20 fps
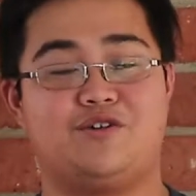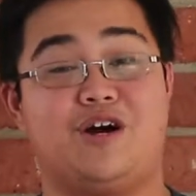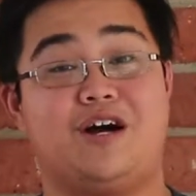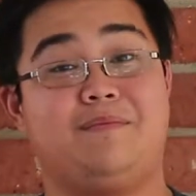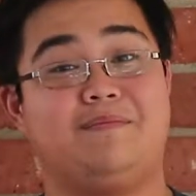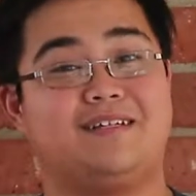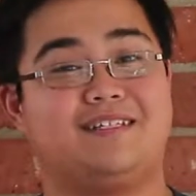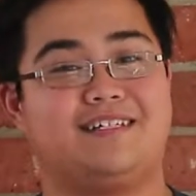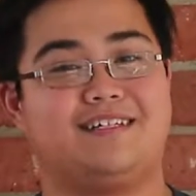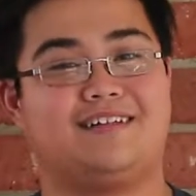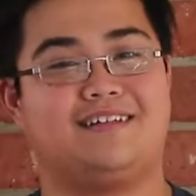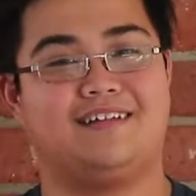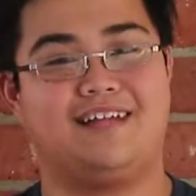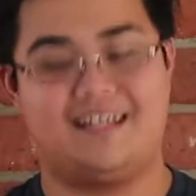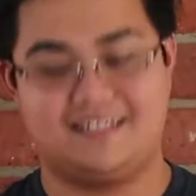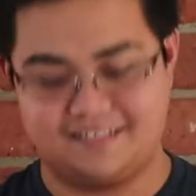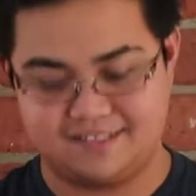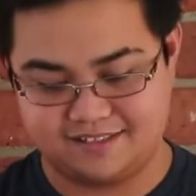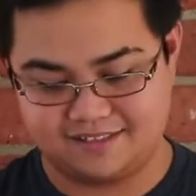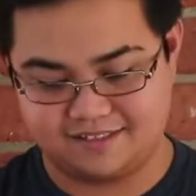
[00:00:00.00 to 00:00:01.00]
drop is a
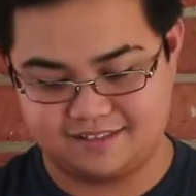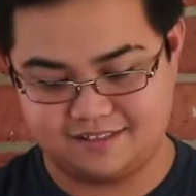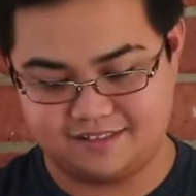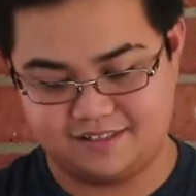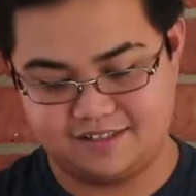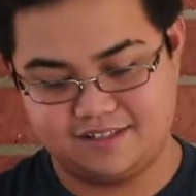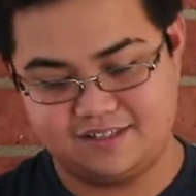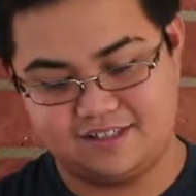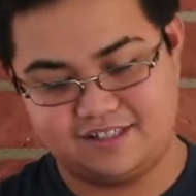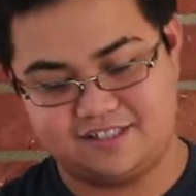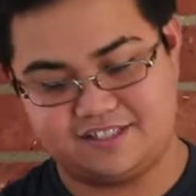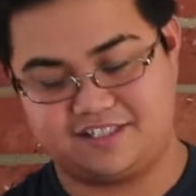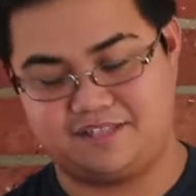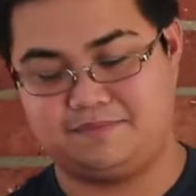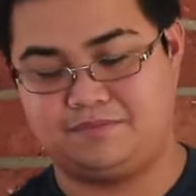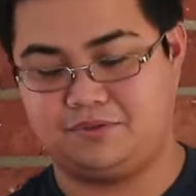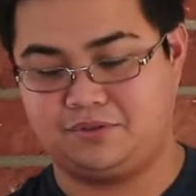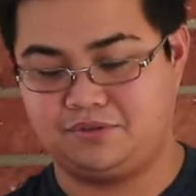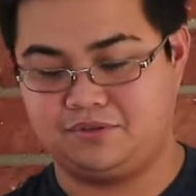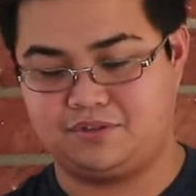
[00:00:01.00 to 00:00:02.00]
classic,
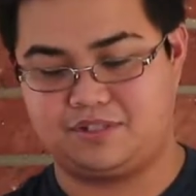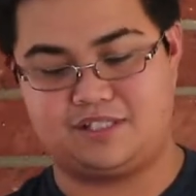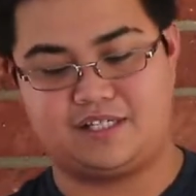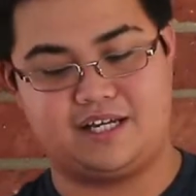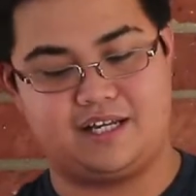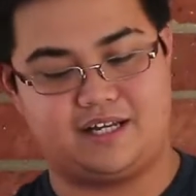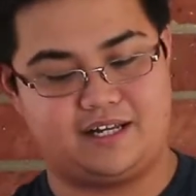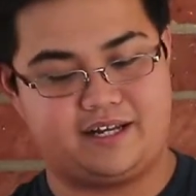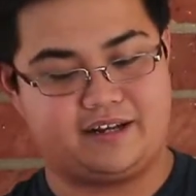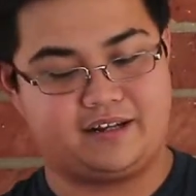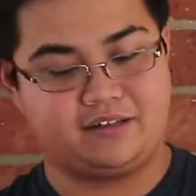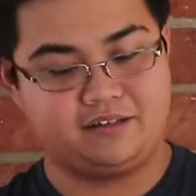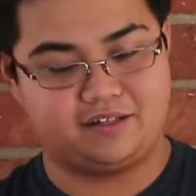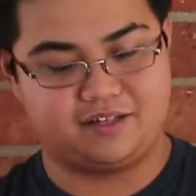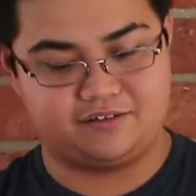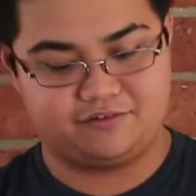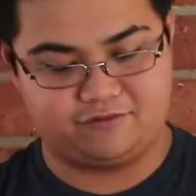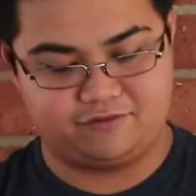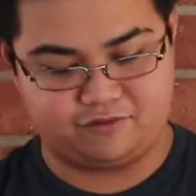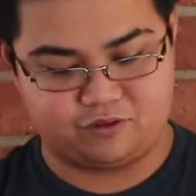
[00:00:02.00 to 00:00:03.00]
simple, and yet
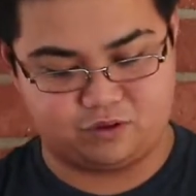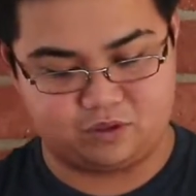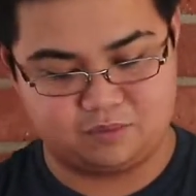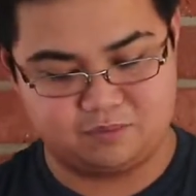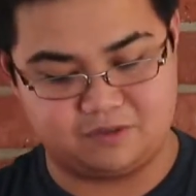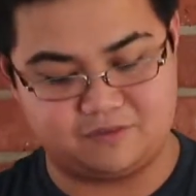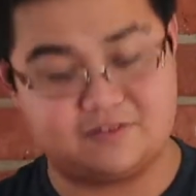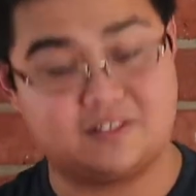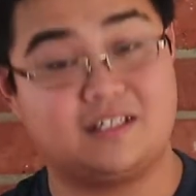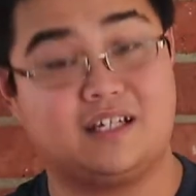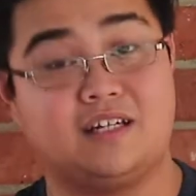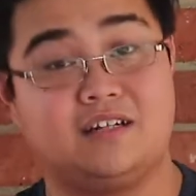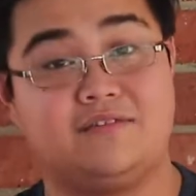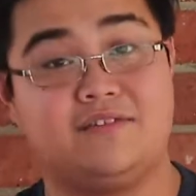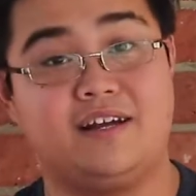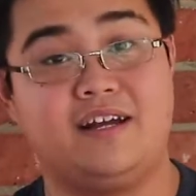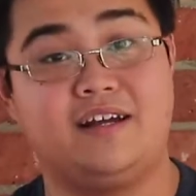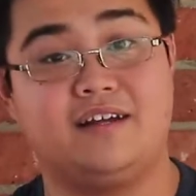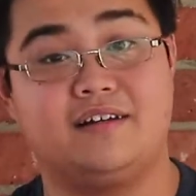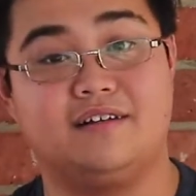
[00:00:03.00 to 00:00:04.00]
elegant form of sleight of
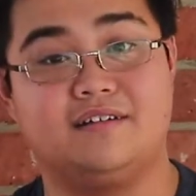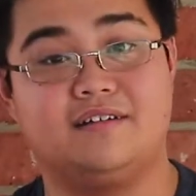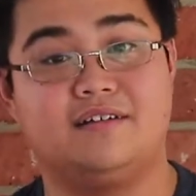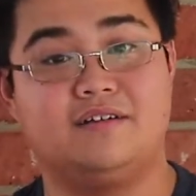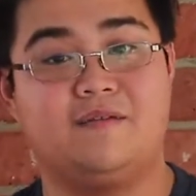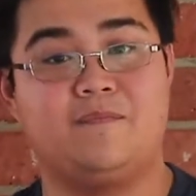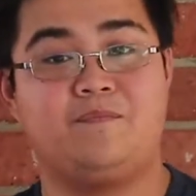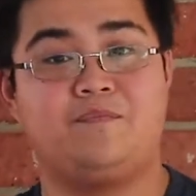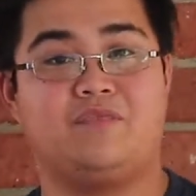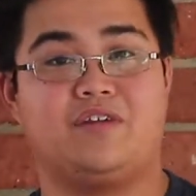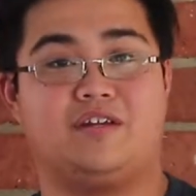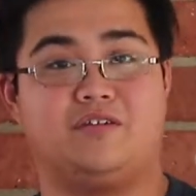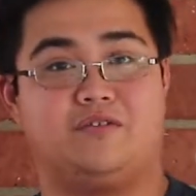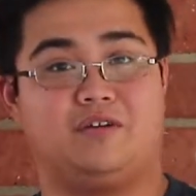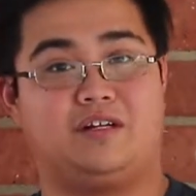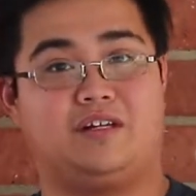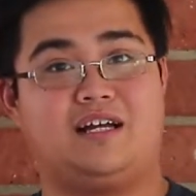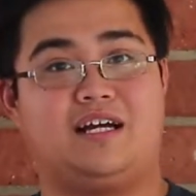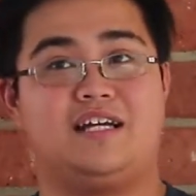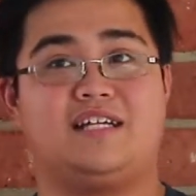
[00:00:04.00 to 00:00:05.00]
hand, and
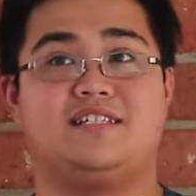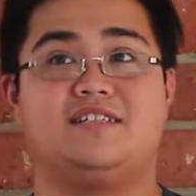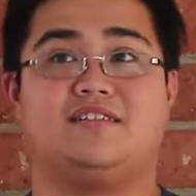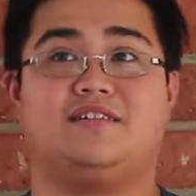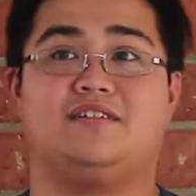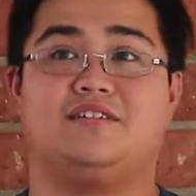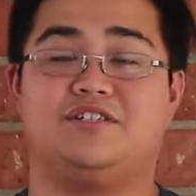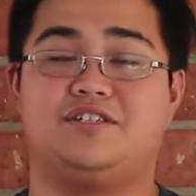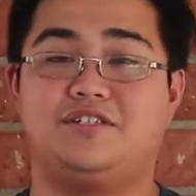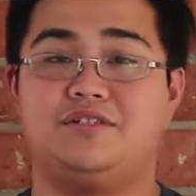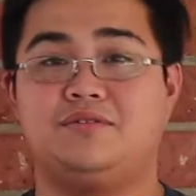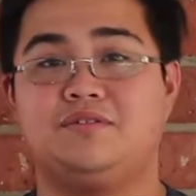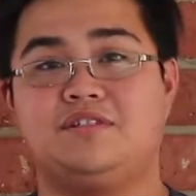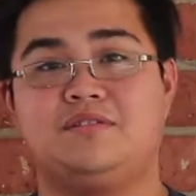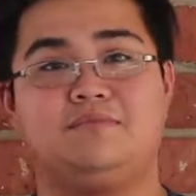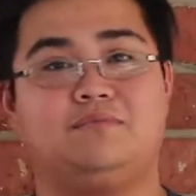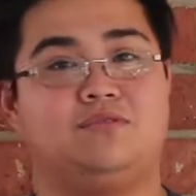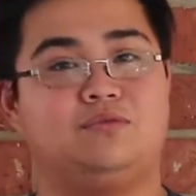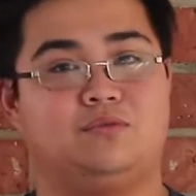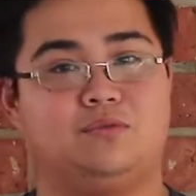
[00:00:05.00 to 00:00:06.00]
relies on two
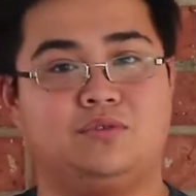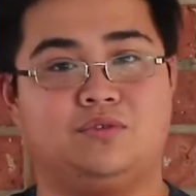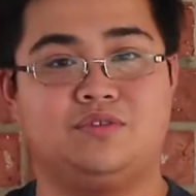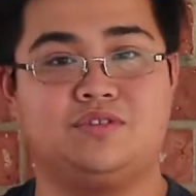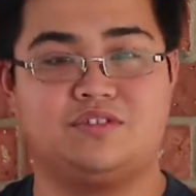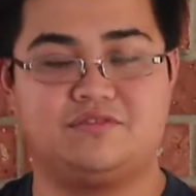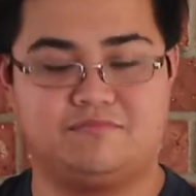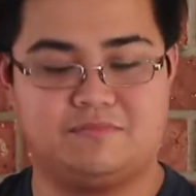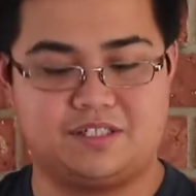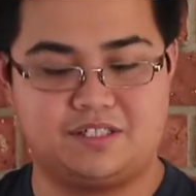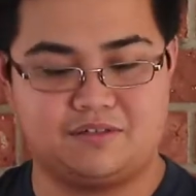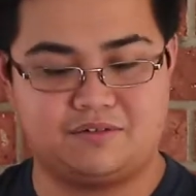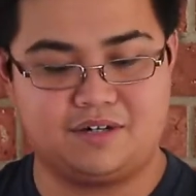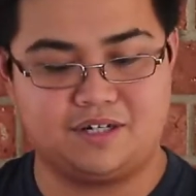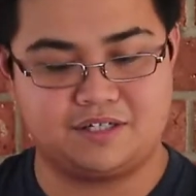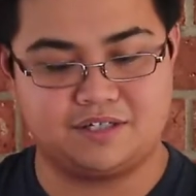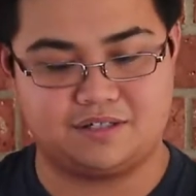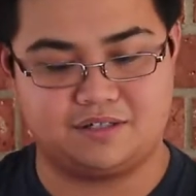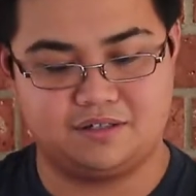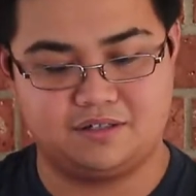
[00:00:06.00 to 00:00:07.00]
simple rules of
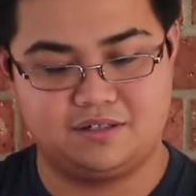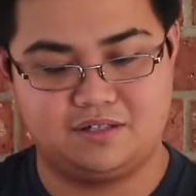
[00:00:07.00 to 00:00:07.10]
misdirection.